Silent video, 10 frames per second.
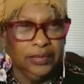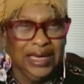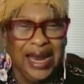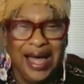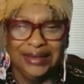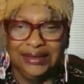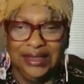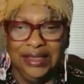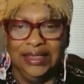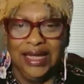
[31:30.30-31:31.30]
locked
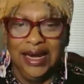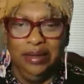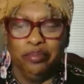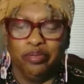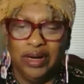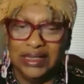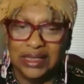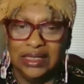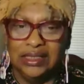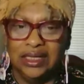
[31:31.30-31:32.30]
in and
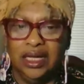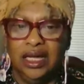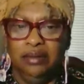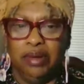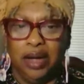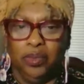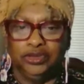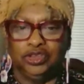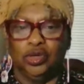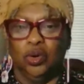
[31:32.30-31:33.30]
imprisoned by
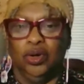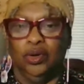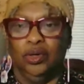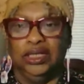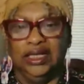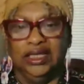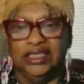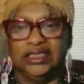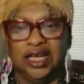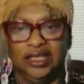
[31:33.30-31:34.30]
what's going on in
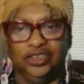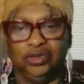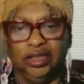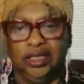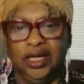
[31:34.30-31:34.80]
this country.